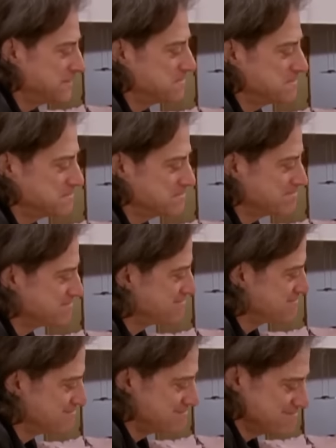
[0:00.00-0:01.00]
over for this. You
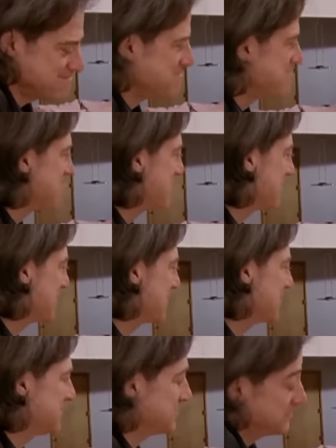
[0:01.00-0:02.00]
can't even get them
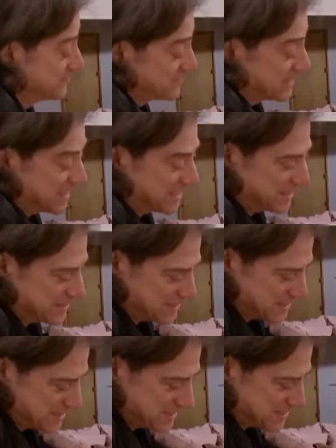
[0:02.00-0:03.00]
anymore. My
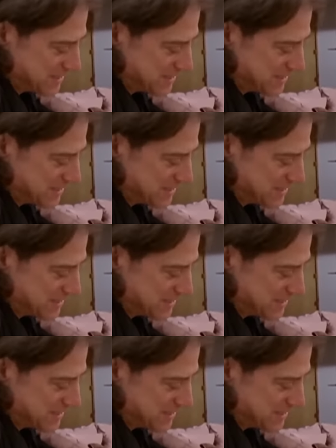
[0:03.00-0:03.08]
God, I